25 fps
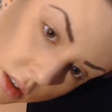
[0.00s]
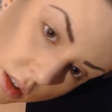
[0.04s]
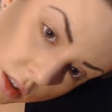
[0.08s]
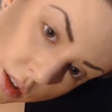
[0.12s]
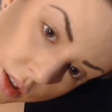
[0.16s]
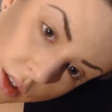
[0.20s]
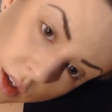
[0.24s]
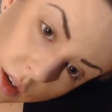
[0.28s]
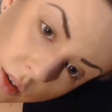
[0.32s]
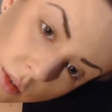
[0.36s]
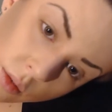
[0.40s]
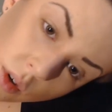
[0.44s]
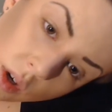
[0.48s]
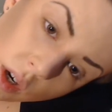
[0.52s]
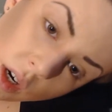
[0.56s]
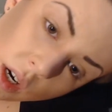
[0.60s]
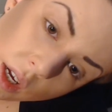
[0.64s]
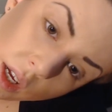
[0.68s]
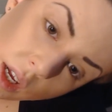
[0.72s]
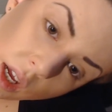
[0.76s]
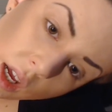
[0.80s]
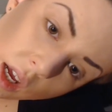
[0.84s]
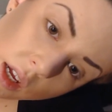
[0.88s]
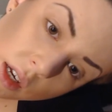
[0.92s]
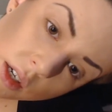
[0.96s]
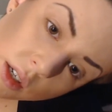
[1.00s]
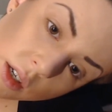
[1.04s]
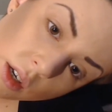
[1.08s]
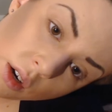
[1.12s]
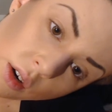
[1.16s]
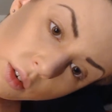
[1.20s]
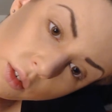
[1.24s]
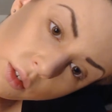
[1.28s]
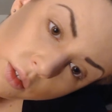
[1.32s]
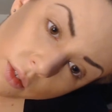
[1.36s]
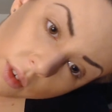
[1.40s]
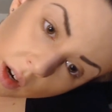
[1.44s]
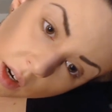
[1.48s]
thing where I had, you
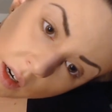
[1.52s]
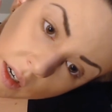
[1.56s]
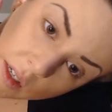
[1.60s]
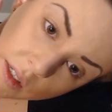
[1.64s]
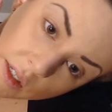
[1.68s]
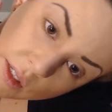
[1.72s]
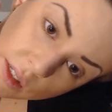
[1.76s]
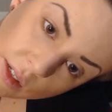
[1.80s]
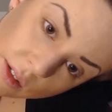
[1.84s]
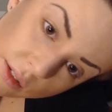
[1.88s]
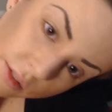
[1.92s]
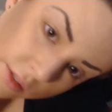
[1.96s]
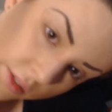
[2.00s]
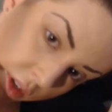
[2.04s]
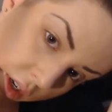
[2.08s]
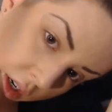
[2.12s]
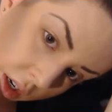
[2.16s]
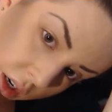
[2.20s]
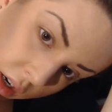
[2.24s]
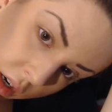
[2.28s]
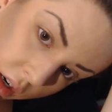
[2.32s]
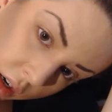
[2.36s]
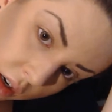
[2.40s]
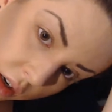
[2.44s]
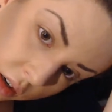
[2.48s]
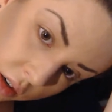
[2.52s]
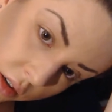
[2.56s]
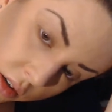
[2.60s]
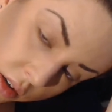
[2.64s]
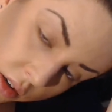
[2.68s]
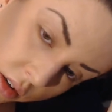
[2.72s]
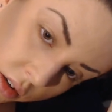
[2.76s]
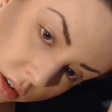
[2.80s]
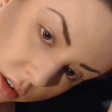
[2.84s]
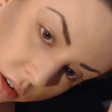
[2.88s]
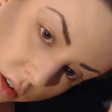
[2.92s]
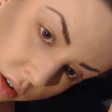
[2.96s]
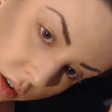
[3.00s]
know, very severe
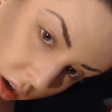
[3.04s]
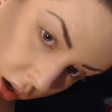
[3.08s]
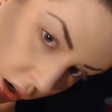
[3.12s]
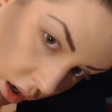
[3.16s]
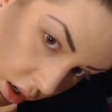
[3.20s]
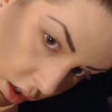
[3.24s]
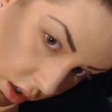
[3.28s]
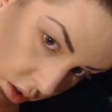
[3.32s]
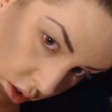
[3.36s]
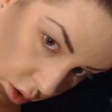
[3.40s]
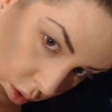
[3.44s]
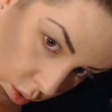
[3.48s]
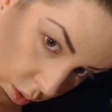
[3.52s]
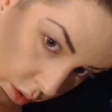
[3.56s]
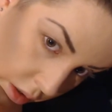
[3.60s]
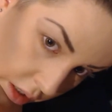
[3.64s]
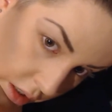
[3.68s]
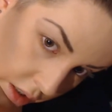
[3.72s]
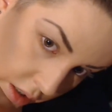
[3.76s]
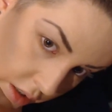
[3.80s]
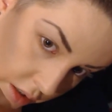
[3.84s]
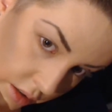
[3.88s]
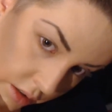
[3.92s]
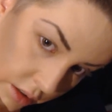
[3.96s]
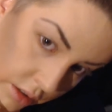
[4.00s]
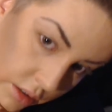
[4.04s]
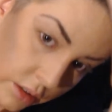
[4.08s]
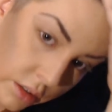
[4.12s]
contour